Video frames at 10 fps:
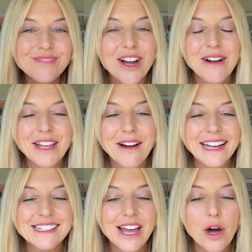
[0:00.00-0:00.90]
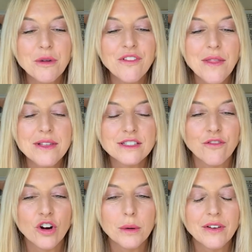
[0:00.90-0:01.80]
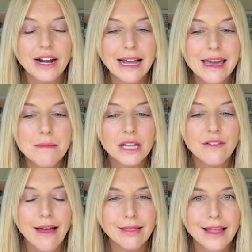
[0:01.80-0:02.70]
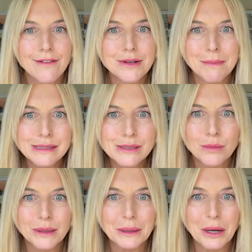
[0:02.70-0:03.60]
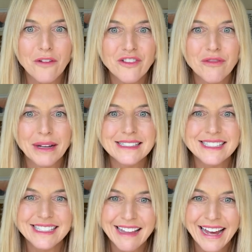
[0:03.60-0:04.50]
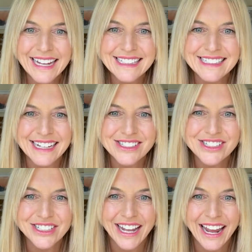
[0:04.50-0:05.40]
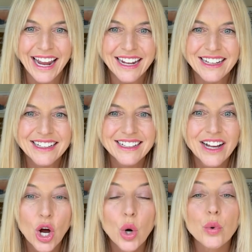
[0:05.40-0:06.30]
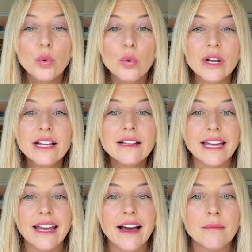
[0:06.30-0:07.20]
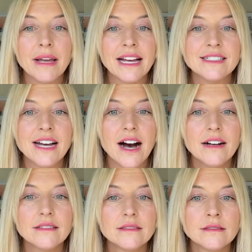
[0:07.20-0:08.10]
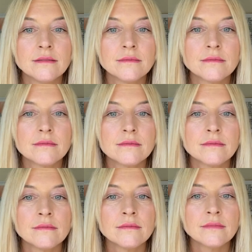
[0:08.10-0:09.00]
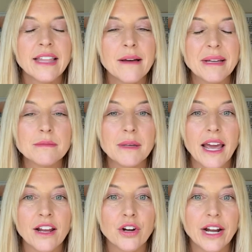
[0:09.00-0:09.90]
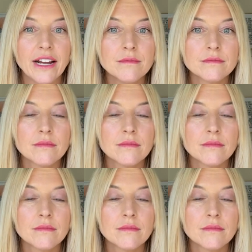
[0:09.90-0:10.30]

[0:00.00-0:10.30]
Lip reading: All right, you guys, I hope you found this informative, and I can't believe I left muscle building off of my slides yesterday. Really, Amanda? That makes me angry.